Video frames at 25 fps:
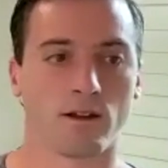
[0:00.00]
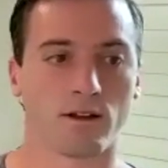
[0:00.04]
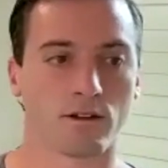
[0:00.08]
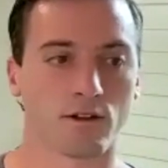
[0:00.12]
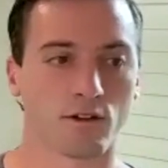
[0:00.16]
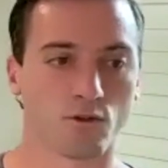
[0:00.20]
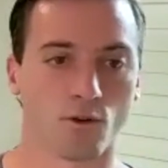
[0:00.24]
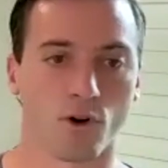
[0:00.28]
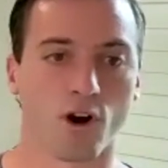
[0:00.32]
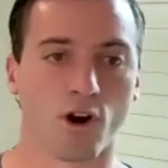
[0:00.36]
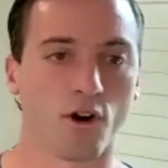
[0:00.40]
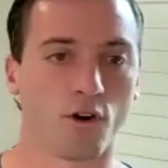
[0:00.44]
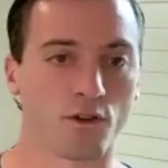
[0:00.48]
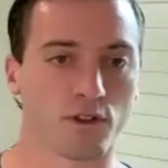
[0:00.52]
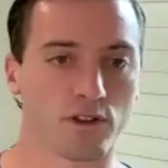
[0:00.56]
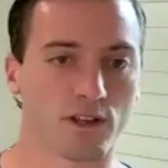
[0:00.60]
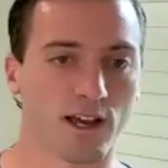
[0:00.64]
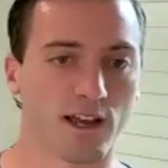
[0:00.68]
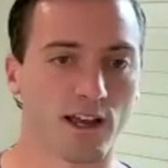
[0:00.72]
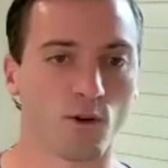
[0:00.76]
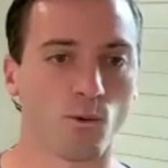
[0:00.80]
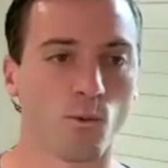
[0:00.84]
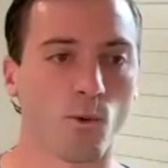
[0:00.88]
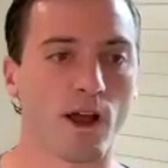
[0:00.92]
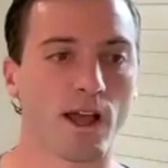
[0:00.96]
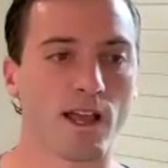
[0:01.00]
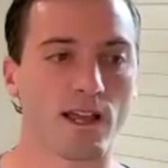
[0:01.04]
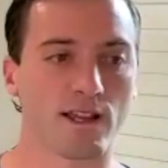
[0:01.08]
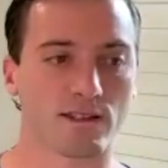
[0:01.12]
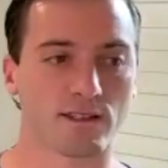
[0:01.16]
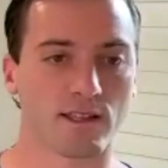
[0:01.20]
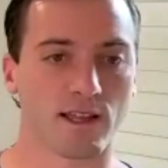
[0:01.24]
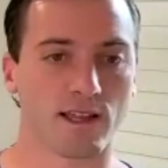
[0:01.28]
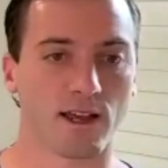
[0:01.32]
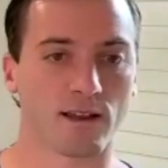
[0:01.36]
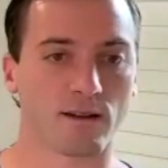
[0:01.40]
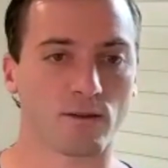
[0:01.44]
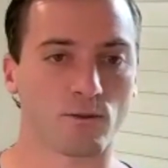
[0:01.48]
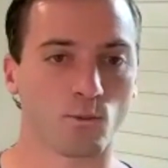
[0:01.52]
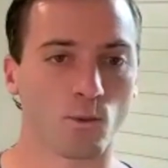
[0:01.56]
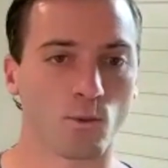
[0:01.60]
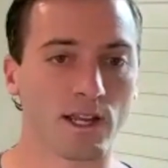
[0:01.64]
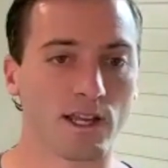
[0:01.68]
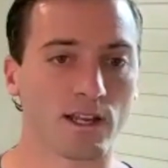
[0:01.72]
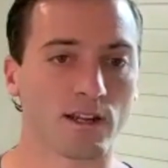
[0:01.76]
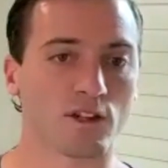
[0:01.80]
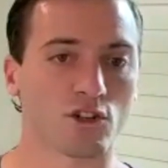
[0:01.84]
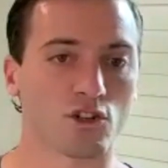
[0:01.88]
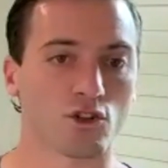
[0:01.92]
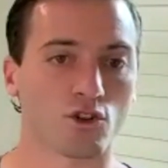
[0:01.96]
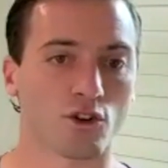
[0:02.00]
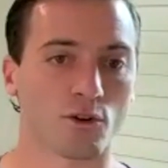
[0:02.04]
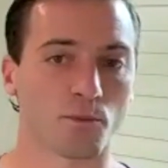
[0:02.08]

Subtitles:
growth, kind of ways that we can ensure